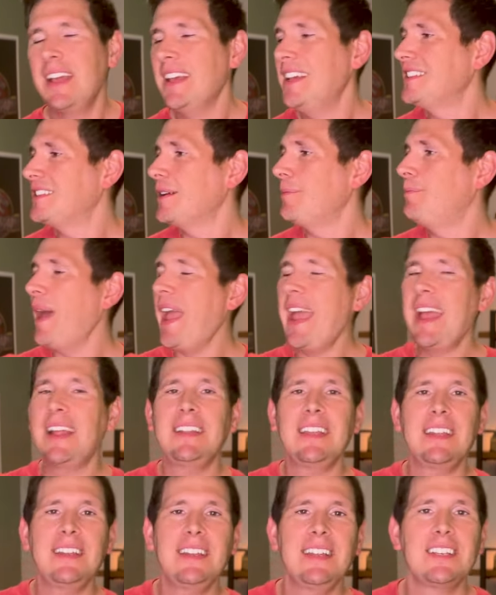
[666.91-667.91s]
He's
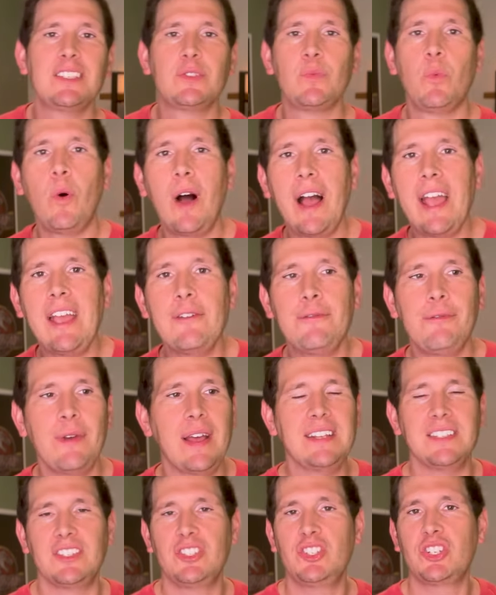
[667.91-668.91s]
abandoned his wife
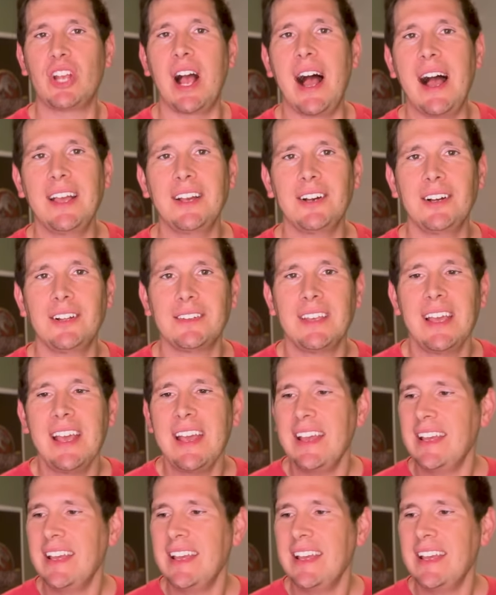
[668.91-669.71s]
and his child.